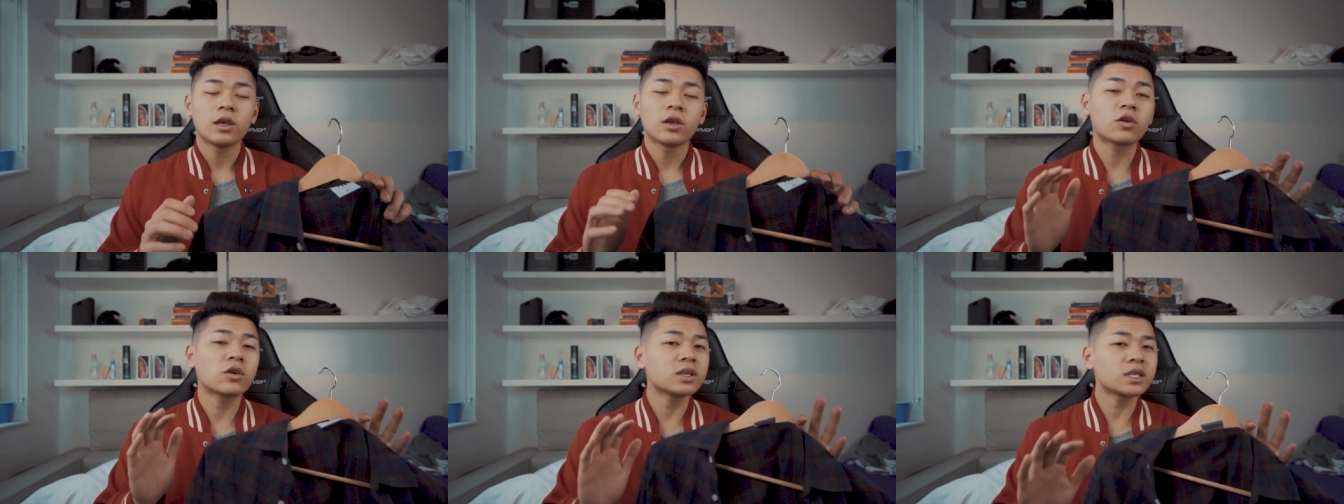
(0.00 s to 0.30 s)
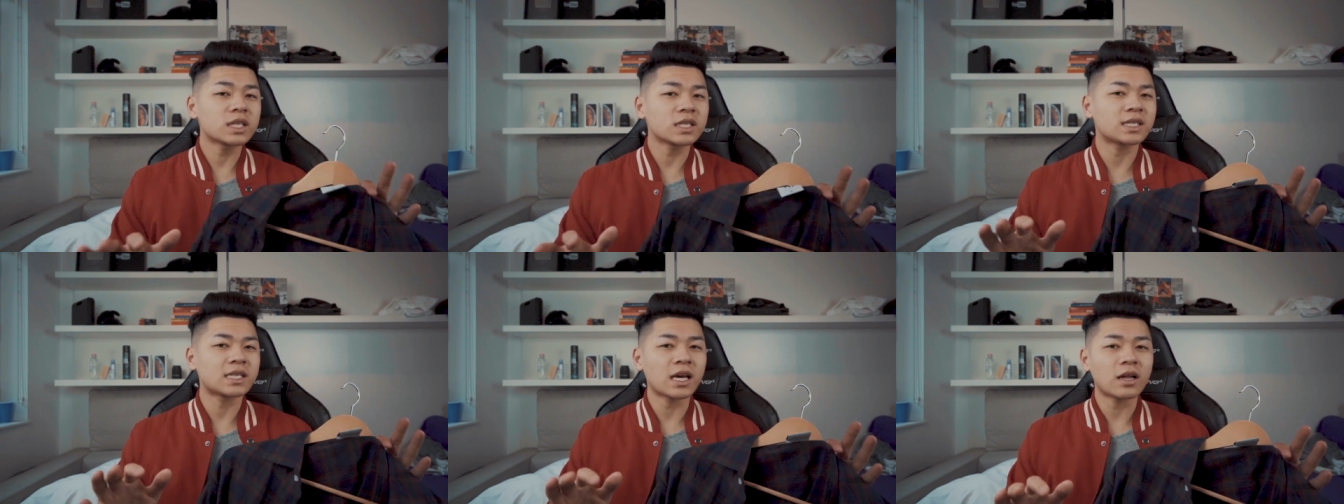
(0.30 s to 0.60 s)
You can
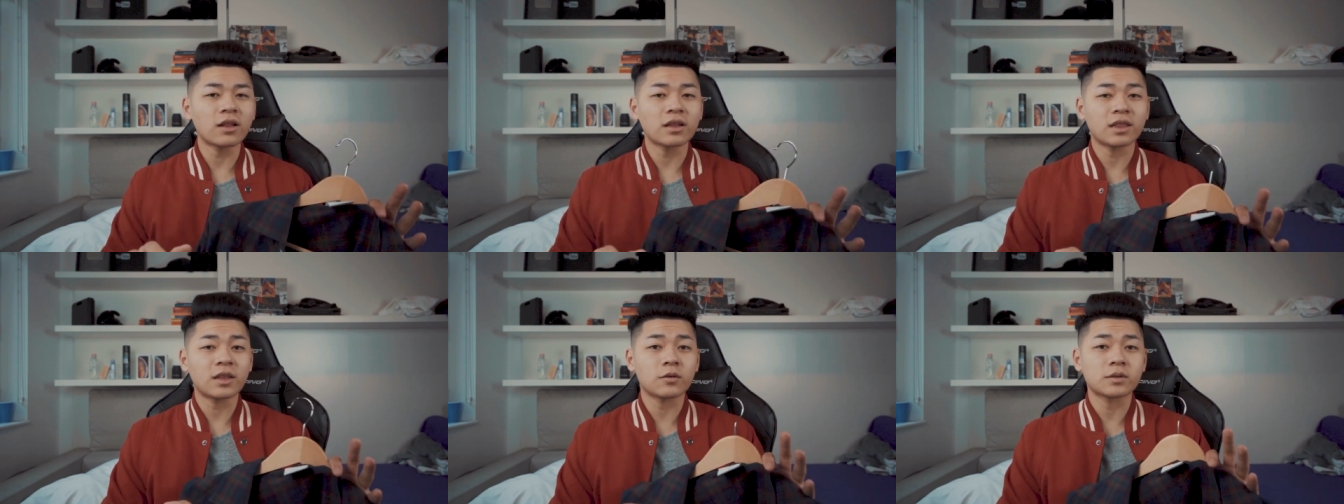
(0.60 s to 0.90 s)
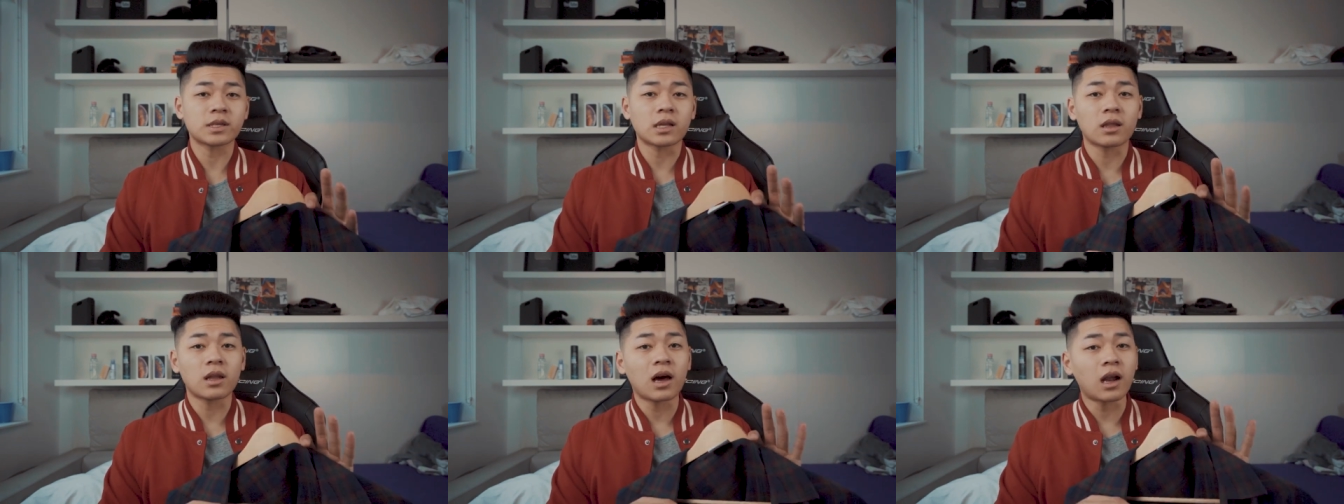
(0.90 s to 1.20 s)
just tell that there
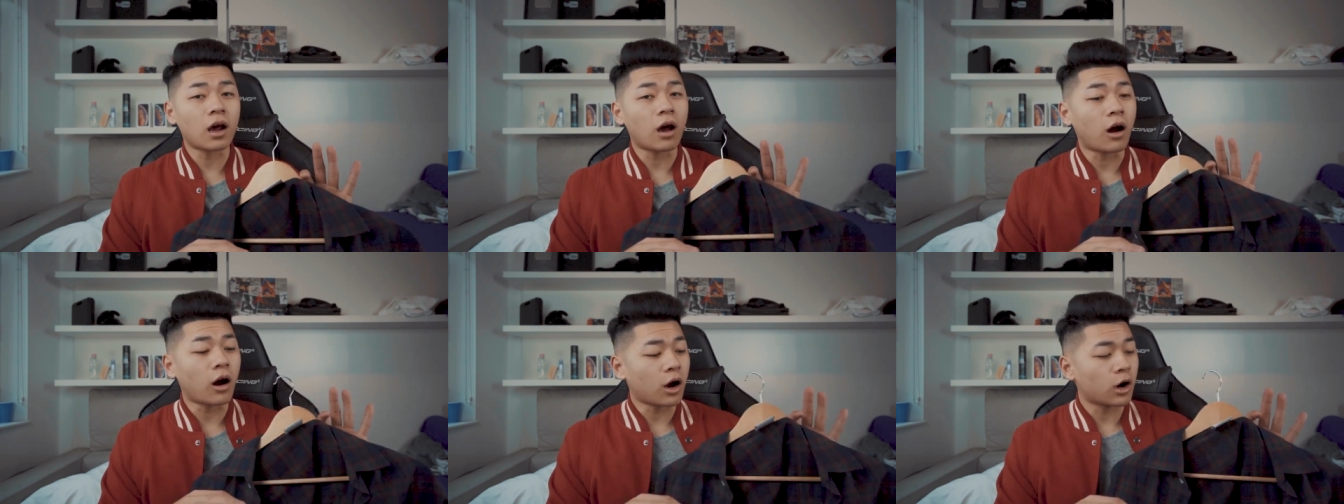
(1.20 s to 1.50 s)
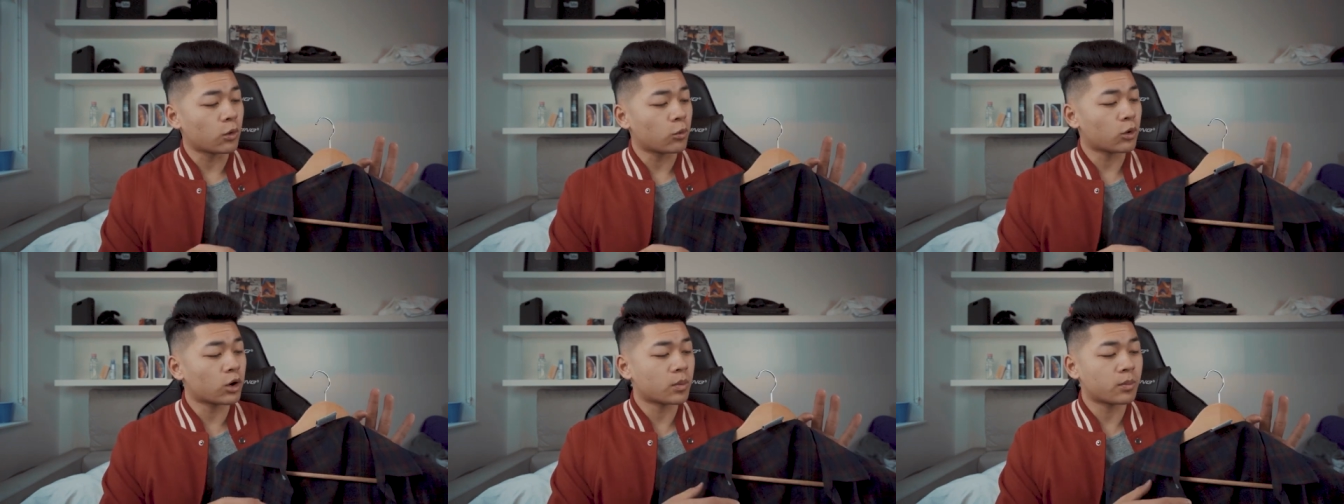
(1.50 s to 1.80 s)
was a lot of
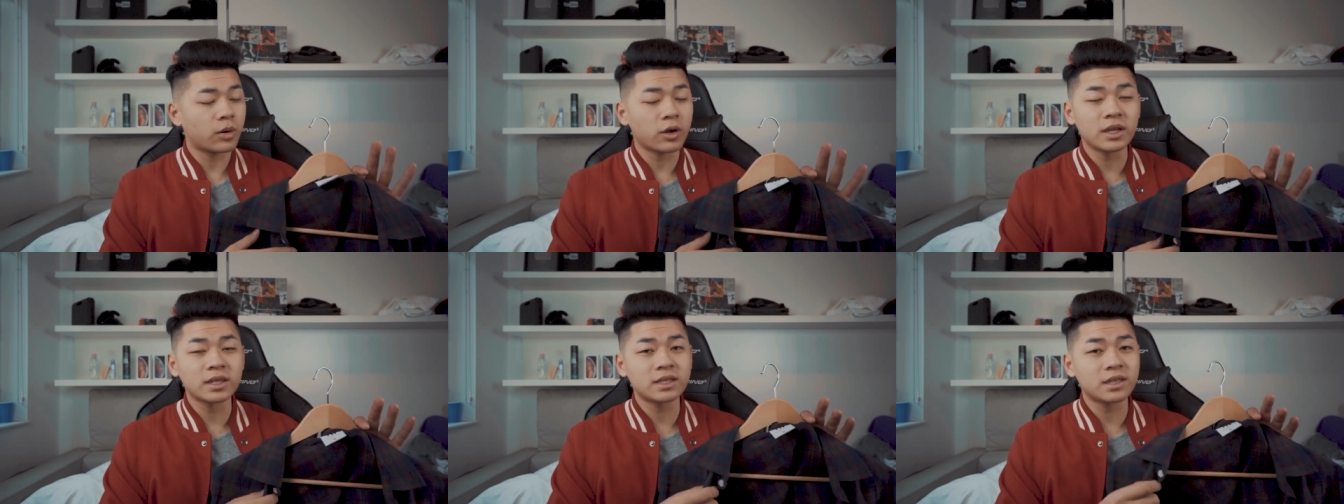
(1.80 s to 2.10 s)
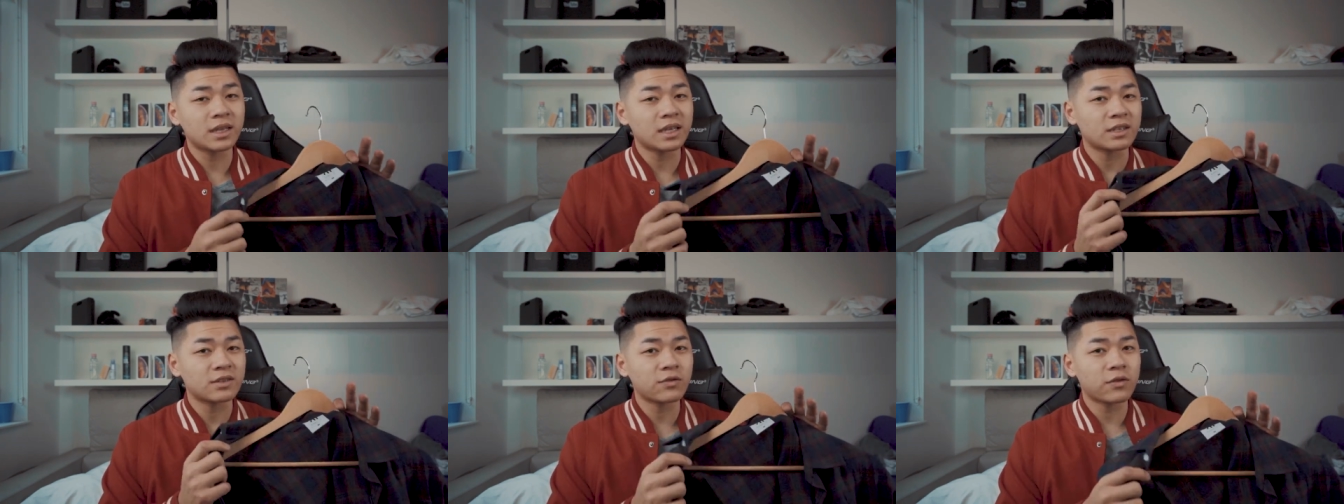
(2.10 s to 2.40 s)
hard work put into
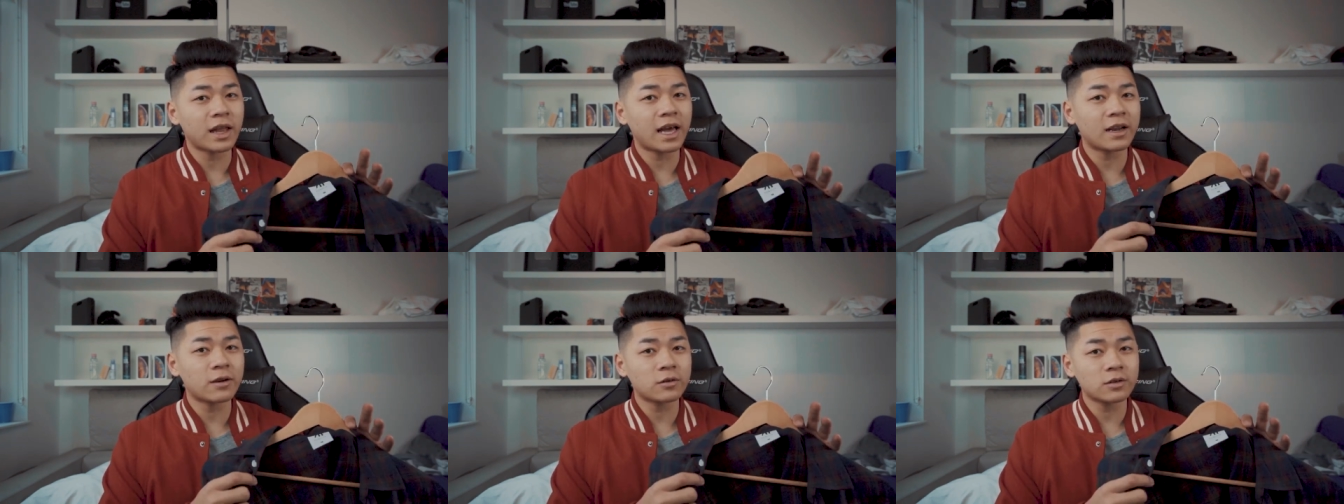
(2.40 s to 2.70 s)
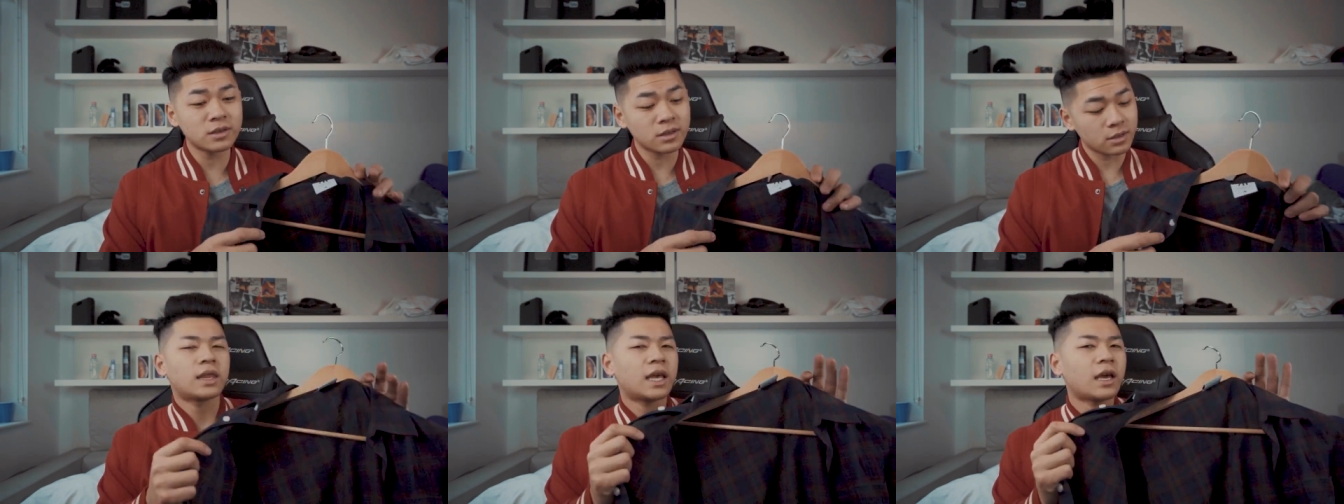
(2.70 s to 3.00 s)
these flannels.